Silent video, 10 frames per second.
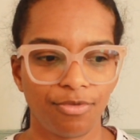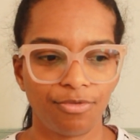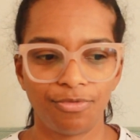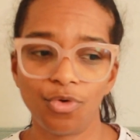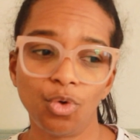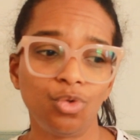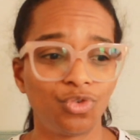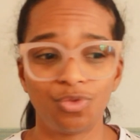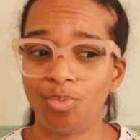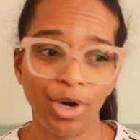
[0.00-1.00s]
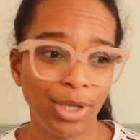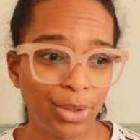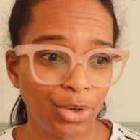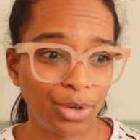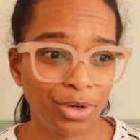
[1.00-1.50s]
full
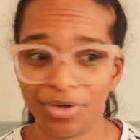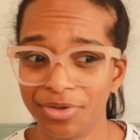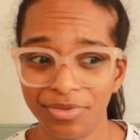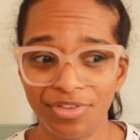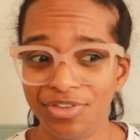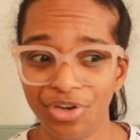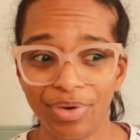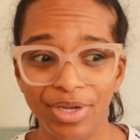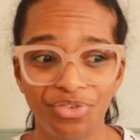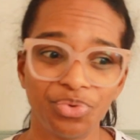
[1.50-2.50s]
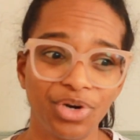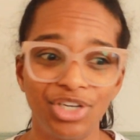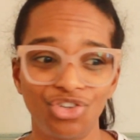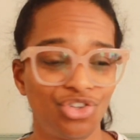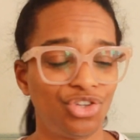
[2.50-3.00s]
spoiler series where I
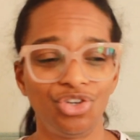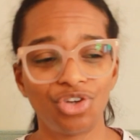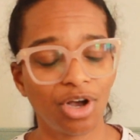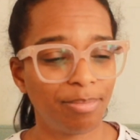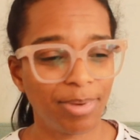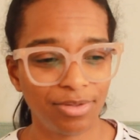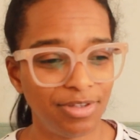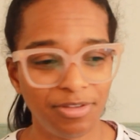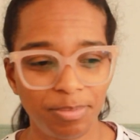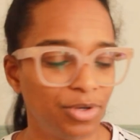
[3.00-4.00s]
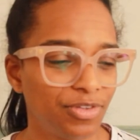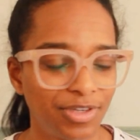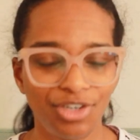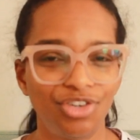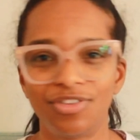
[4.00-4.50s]
just talk about these books
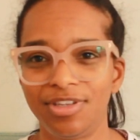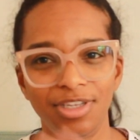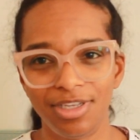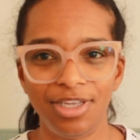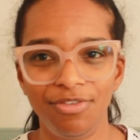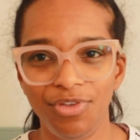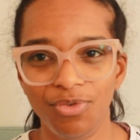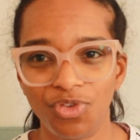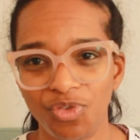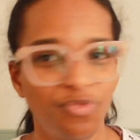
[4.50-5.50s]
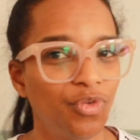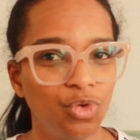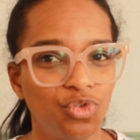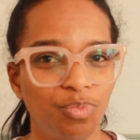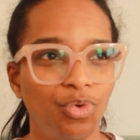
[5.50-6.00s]
and I just give you
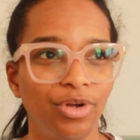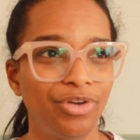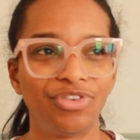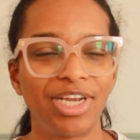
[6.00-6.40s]
full spoilers.